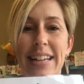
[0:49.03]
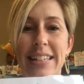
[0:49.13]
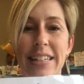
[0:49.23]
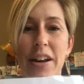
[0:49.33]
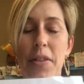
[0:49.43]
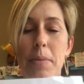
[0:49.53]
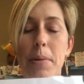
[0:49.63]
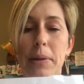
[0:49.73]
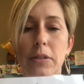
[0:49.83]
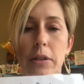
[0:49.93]
get to know them, and
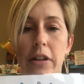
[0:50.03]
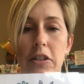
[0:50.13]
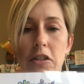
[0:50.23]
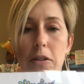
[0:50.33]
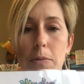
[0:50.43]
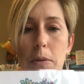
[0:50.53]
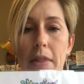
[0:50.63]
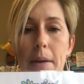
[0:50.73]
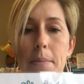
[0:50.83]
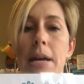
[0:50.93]
build relationships with
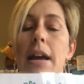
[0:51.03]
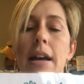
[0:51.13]
them.